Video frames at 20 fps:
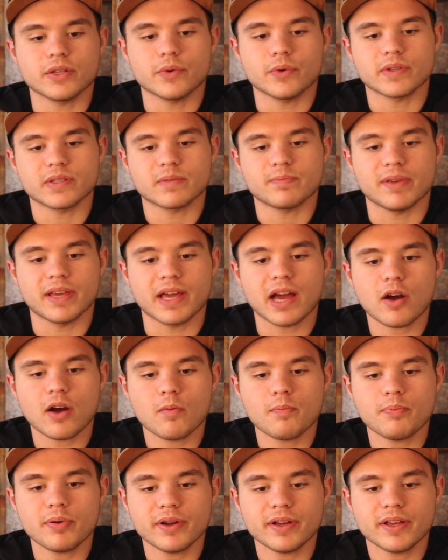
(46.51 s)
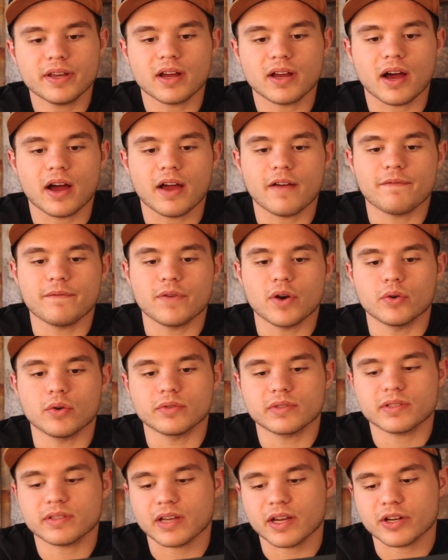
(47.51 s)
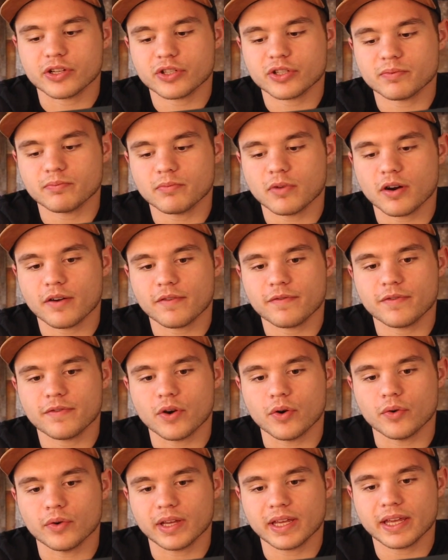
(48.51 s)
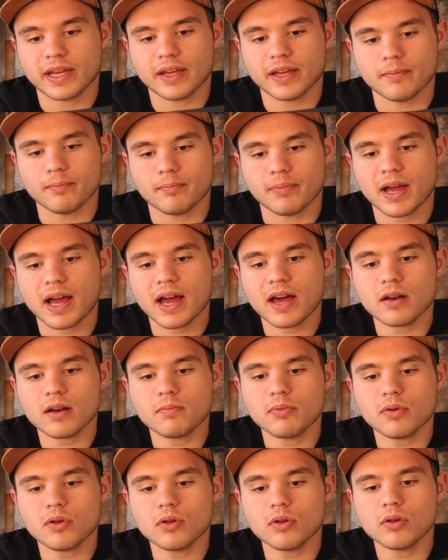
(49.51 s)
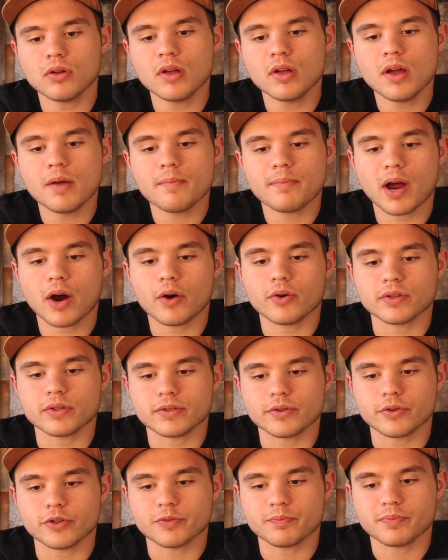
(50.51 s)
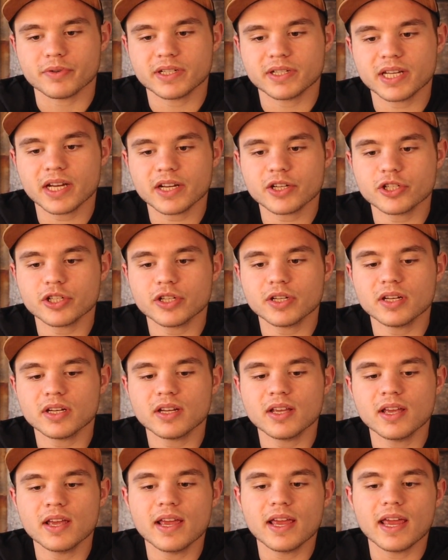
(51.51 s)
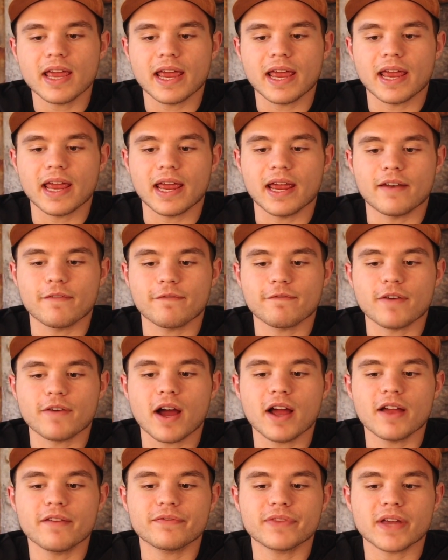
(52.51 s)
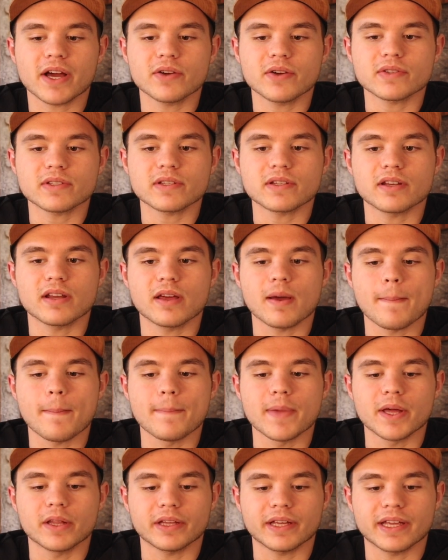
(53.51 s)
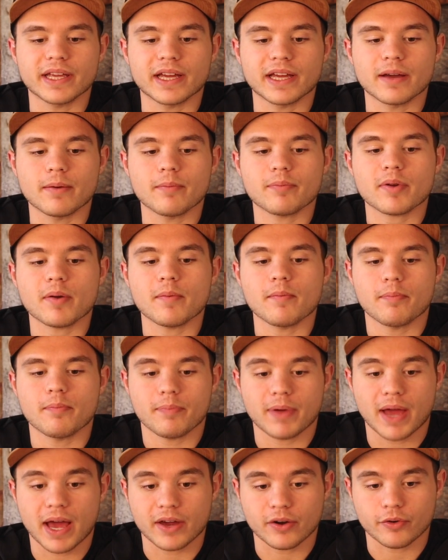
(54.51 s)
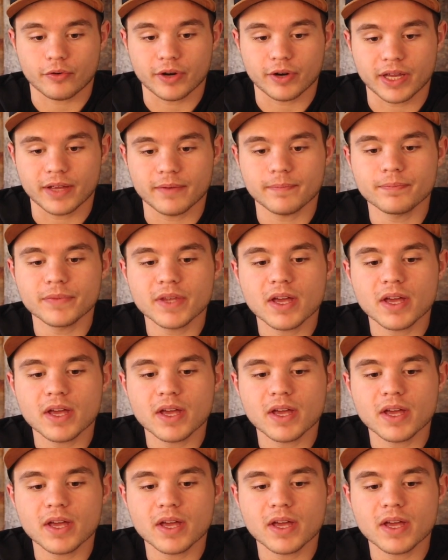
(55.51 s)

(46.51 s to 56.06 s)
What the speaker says: USB output, iPhone/smartphone compatible, power surge protection, and 5,000 milliamp battery.